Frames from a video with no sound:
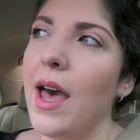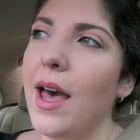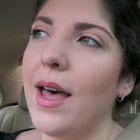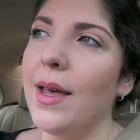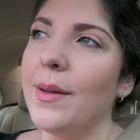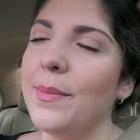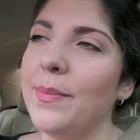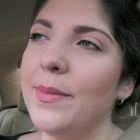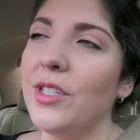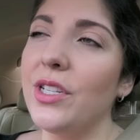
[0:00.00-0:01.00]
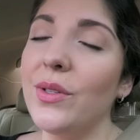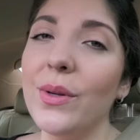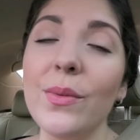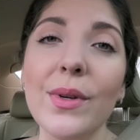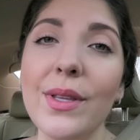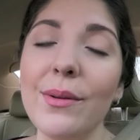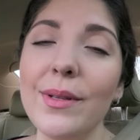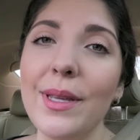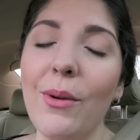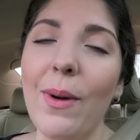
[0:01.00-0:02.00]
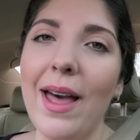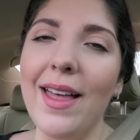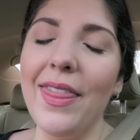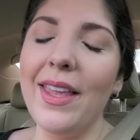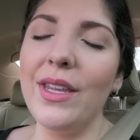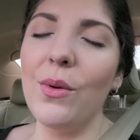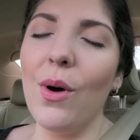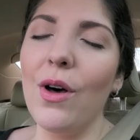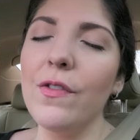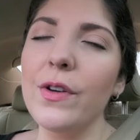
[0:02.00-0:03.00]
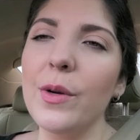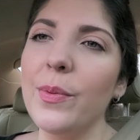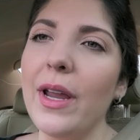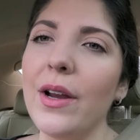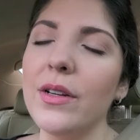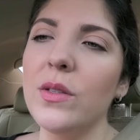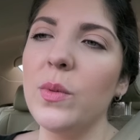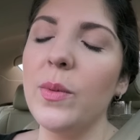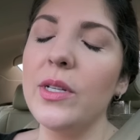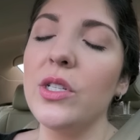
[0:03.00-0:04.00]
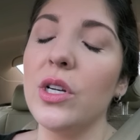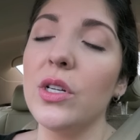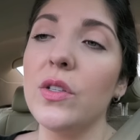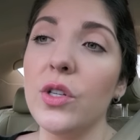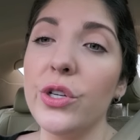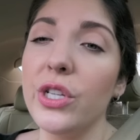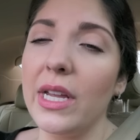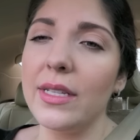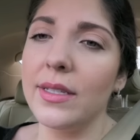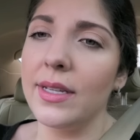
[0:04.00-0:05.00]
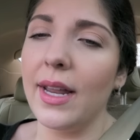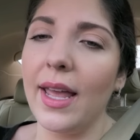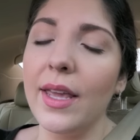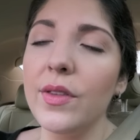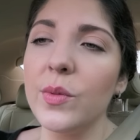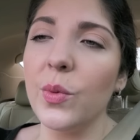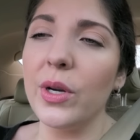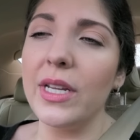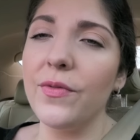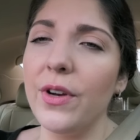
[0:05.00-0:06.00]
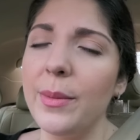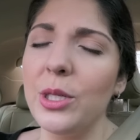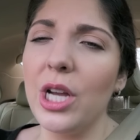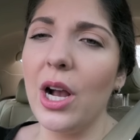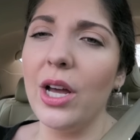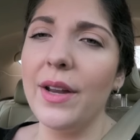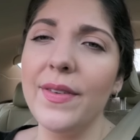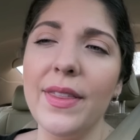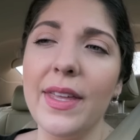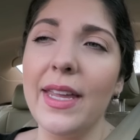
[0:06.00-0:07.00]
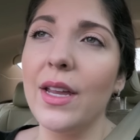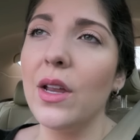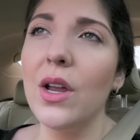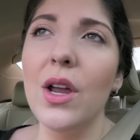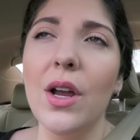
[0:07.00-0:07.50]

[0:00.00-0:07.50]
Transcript: Um, she's doing really, really well. Thank you all for your prayers. We went to her surgeon today, this morning, for him to check on everything.